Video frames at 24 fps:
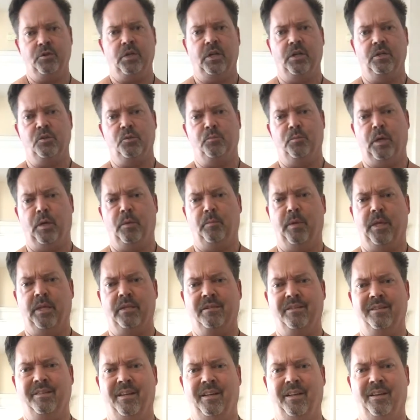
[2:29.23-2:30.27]
change about
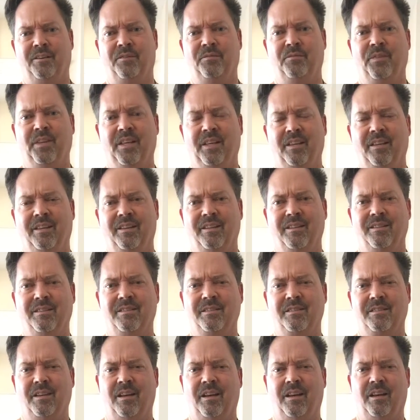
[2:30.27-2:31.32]
myself
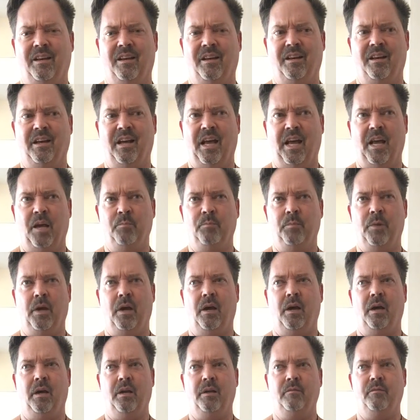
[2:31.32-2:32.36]
is I'm
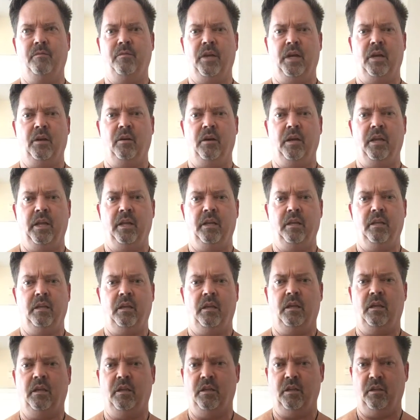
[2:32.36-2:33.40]
not very
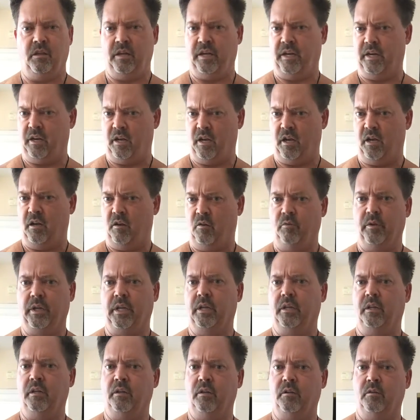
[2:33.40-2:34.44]
good at all
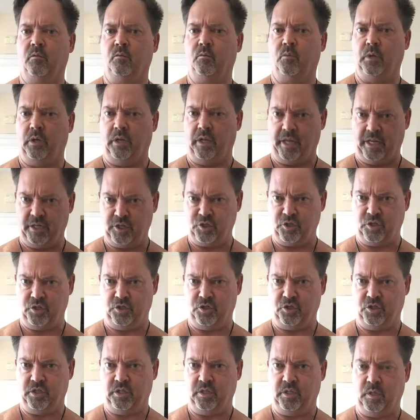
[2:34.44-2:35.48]
in
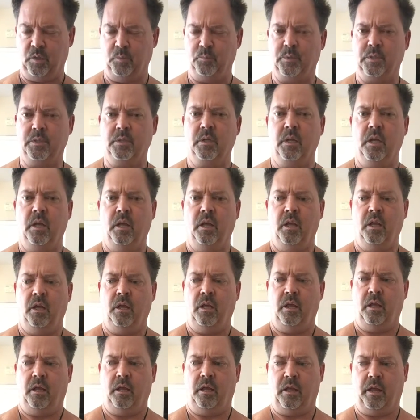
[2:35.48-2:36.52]
relationships,
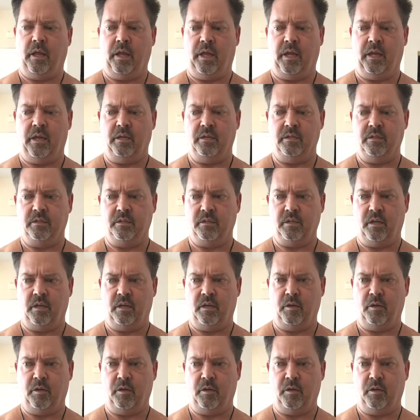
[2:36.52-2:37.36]
and